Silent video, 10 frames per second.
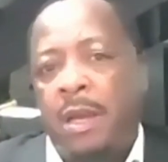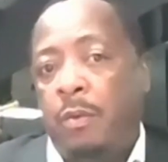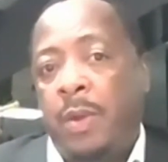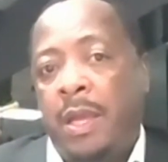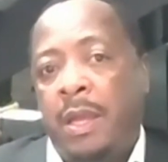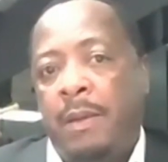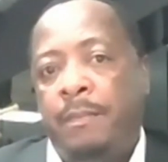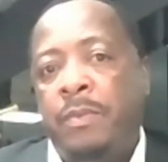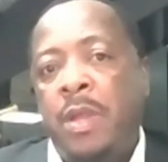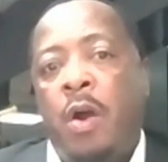
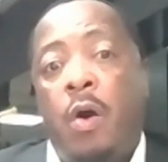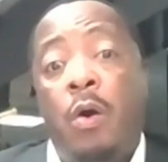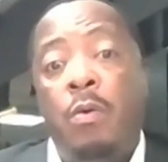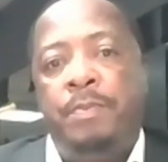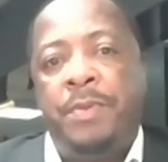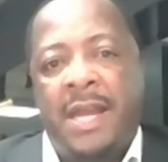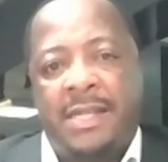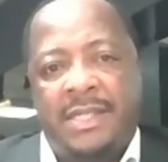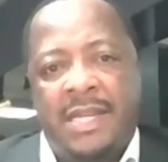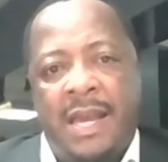We hope that
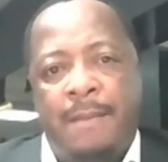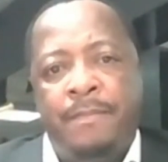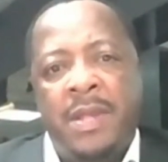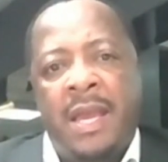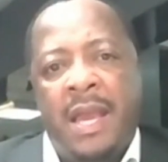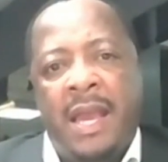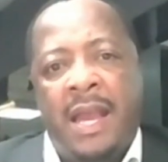um, uh,